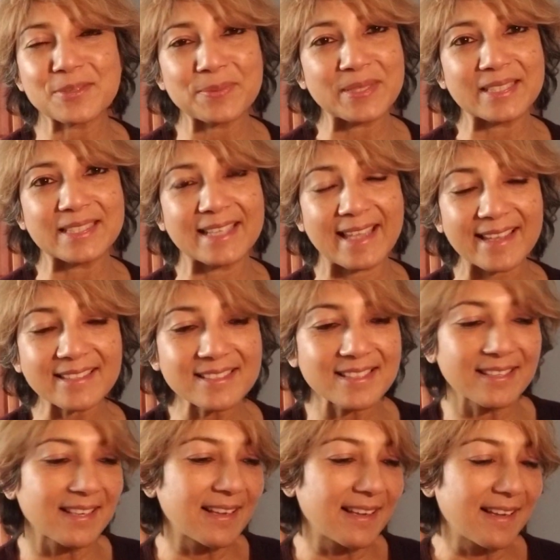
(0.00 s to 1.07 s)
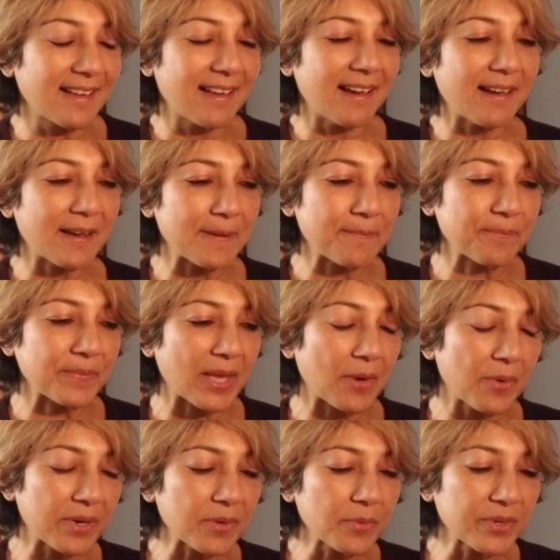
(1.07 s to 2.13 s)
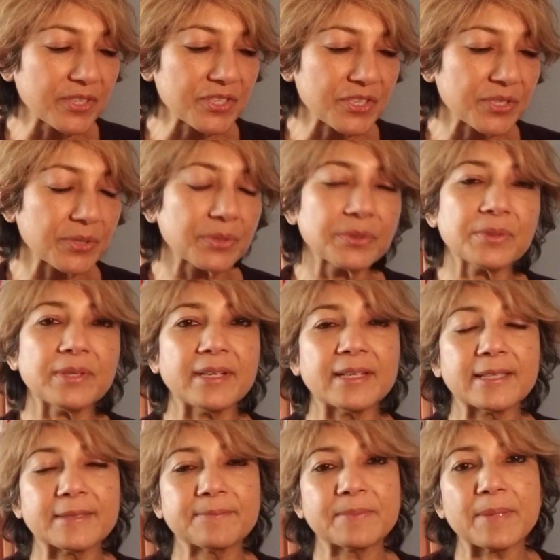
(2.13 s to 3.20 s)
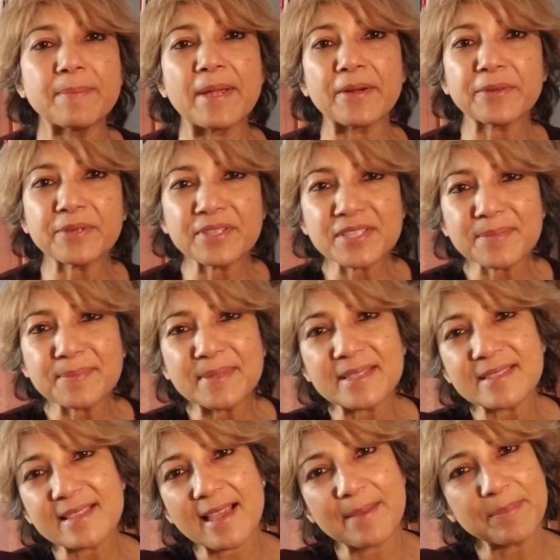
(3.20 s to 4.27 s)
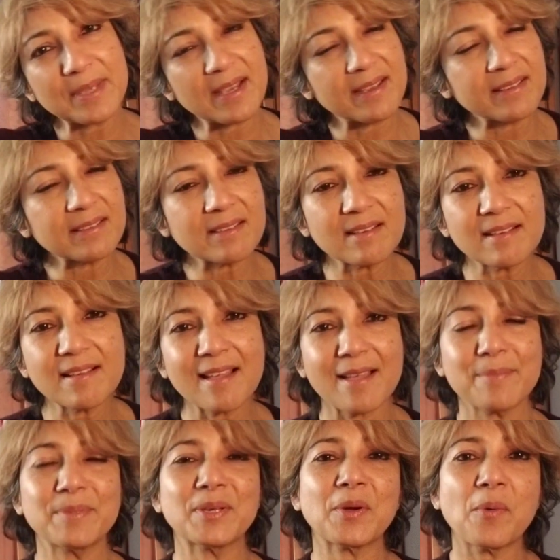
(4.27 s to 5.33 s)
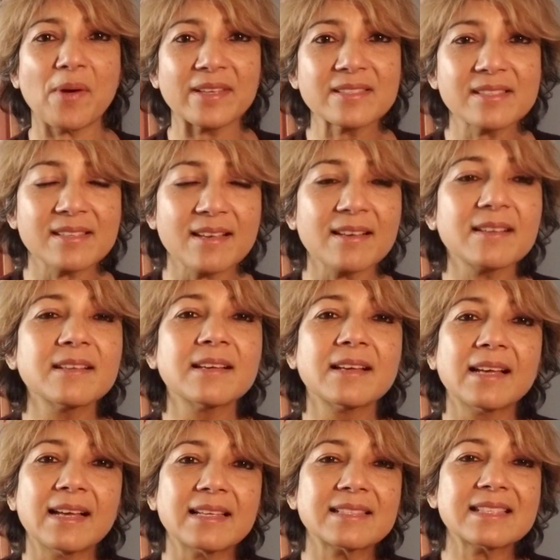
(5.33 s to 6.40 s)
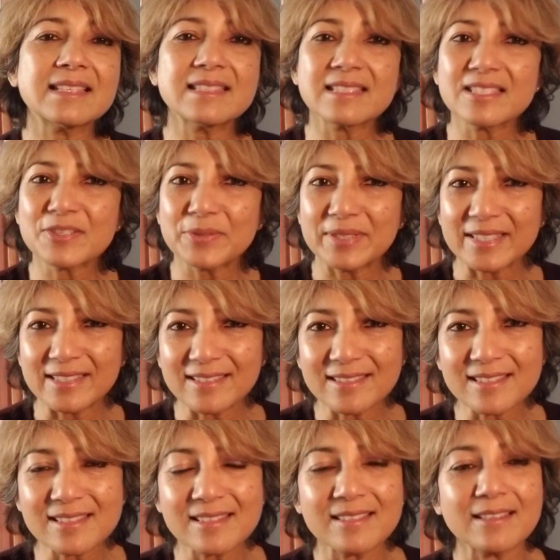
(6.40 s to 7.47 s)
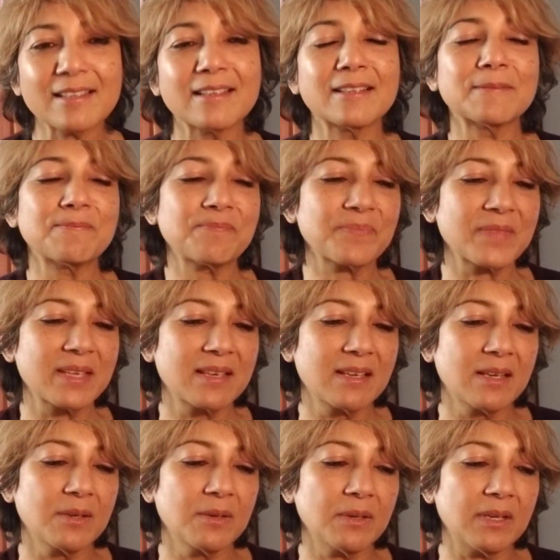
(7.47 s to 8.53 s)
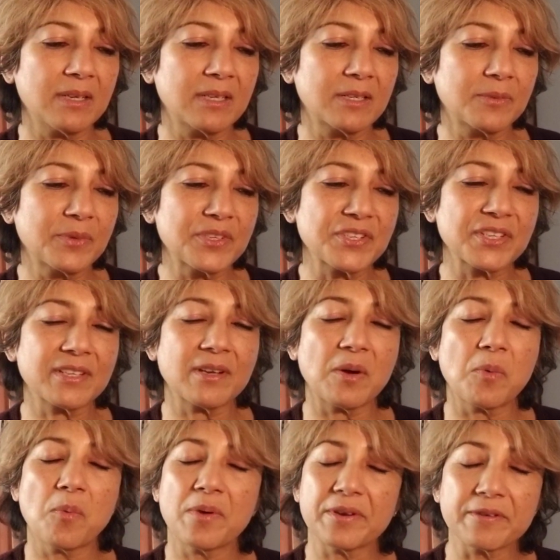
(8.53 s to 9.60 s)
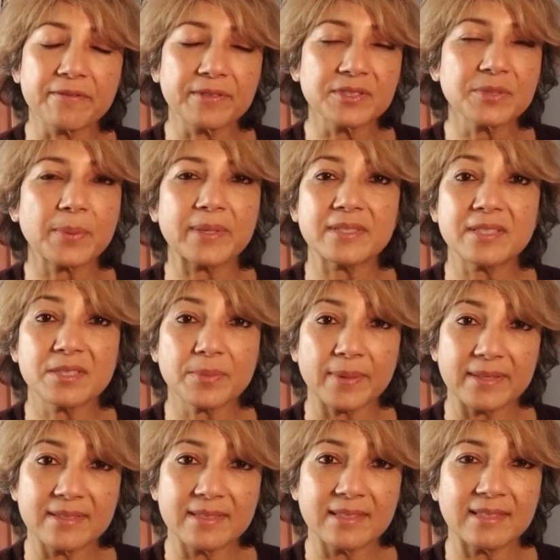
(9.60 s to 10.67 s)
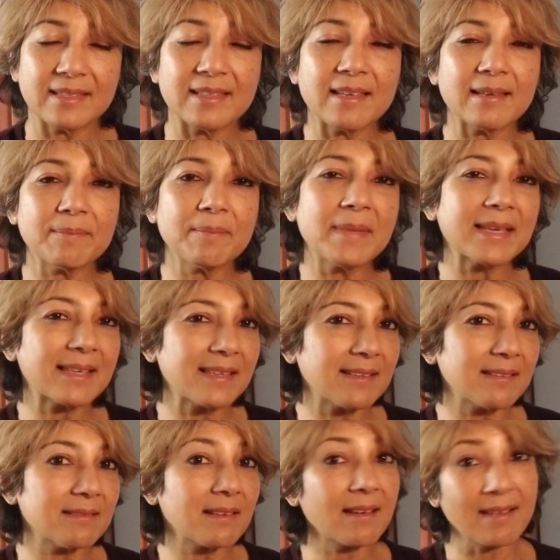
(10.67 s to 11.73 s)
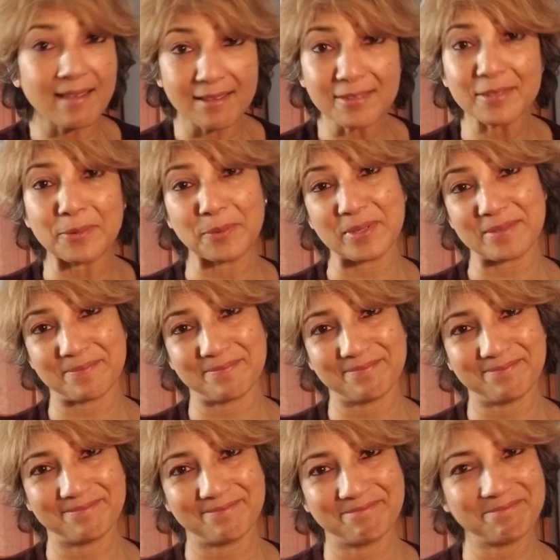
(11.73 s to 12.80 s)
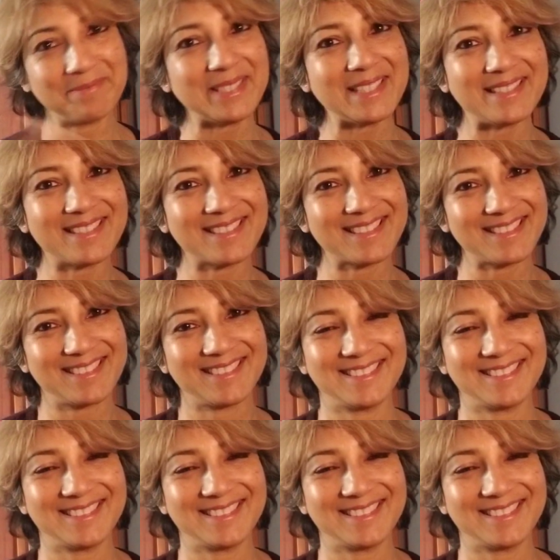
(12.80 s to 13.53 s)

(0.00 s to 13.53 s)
we could get. I want to wish you Merry Christmas, Happy Hanukkah, Happy Kwanzaa, season's greetings. Wishing a wonderful 2020. Make it a healthy one. Peace.